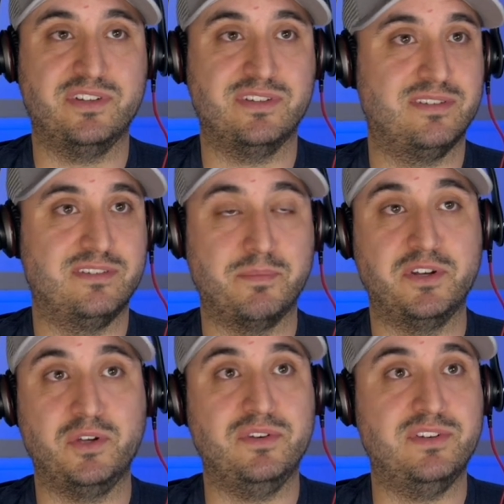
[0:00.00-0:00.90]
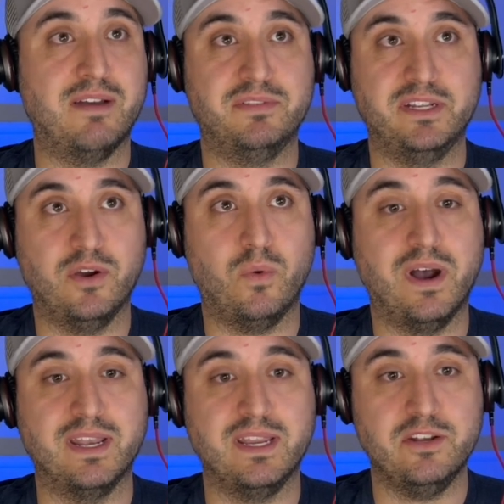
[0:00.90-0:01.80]
is something you definitely don't
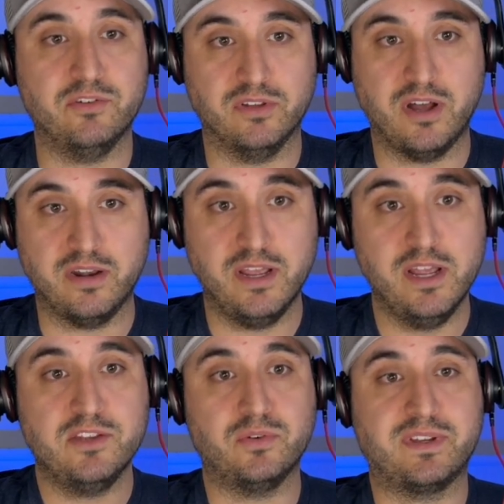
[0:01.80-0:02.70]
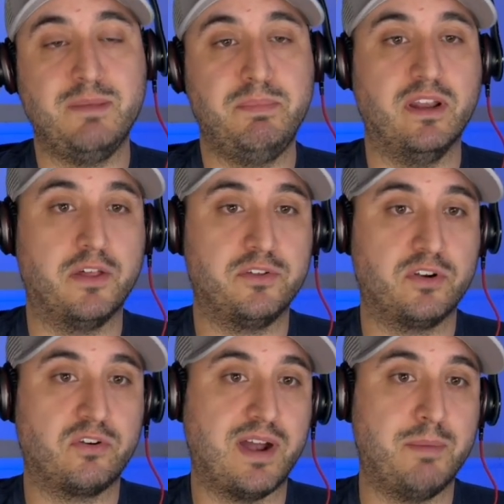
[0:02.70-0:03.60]
want in your lawn. So keeping other
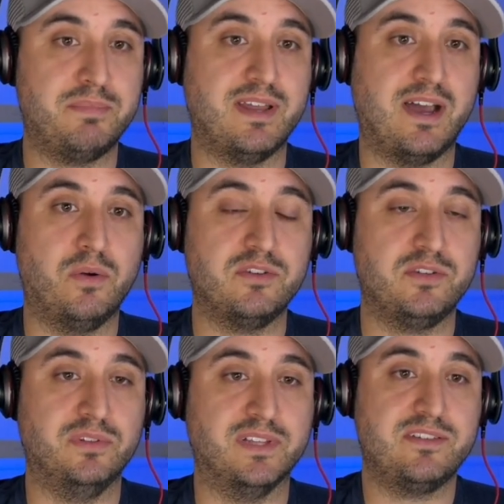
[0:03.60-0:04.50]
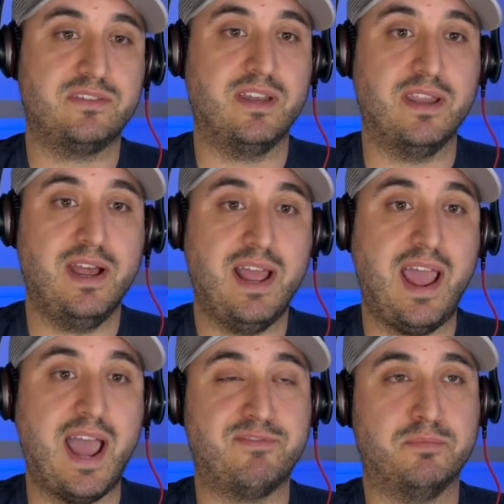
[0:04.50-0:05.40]
crop down to less than
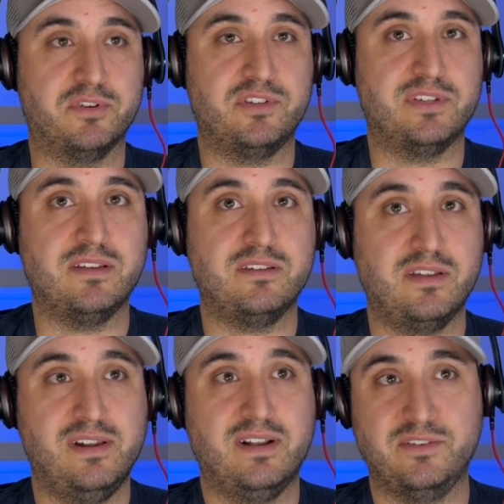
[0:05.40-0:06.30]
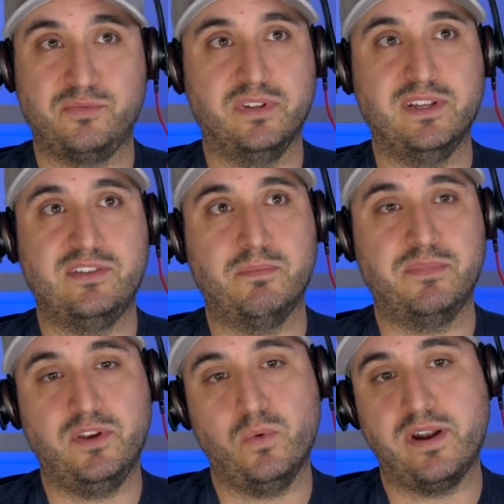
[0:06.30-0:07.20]
0.5% is really
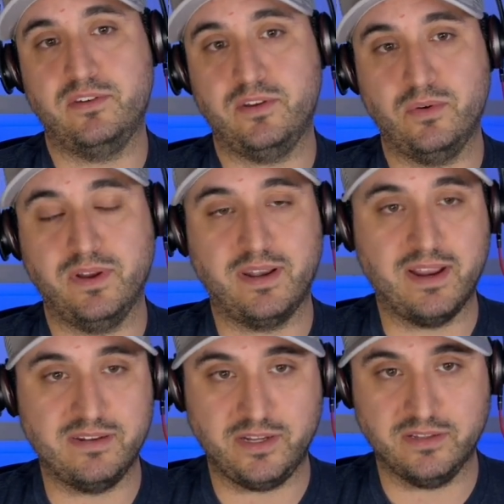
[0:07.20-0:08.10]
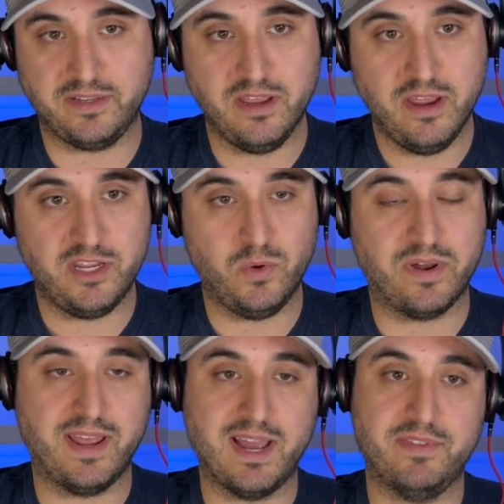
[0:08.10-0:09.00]
something you want to do, and ideally you
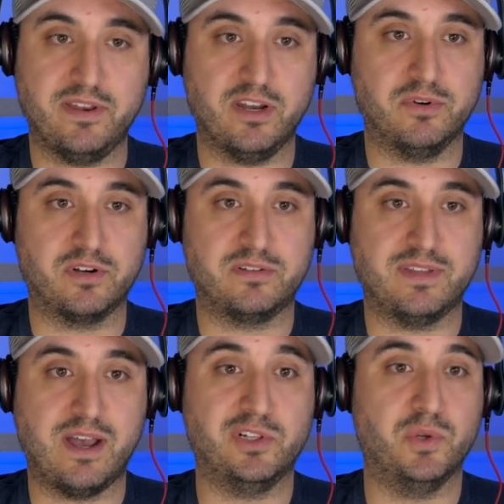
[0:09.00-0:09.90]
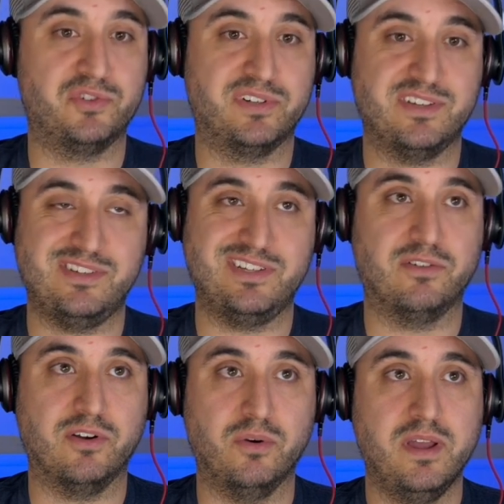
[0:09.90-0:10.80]
want to have that number down closer to
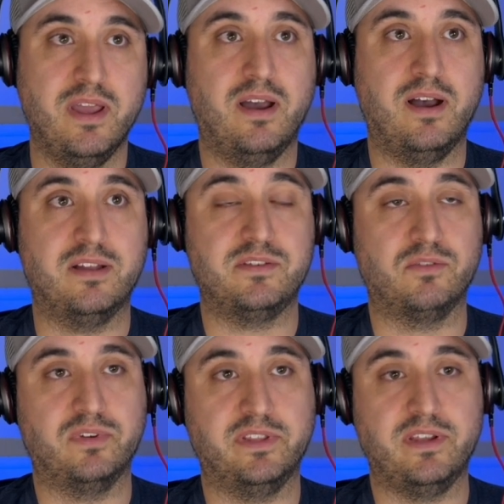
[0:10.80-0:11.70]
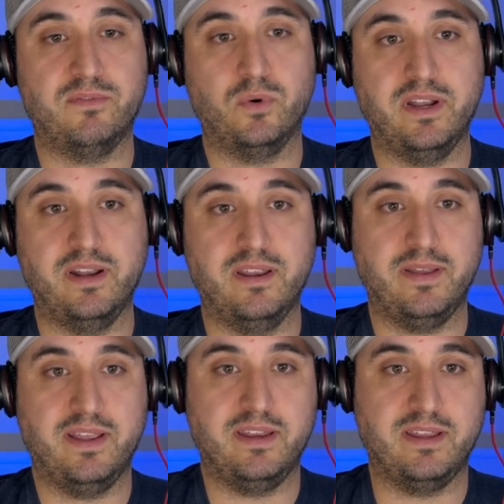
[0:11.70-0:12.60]
0 to really avoid
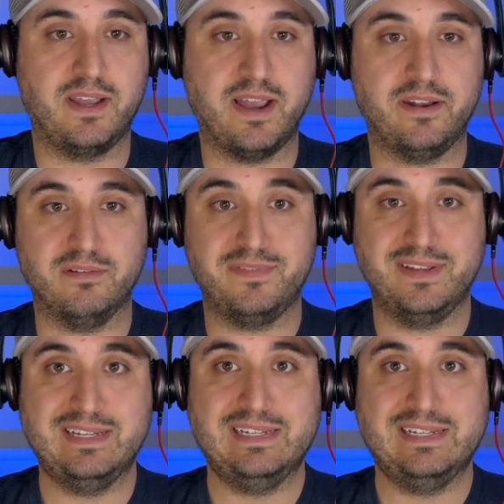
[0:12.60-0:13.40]
any kind of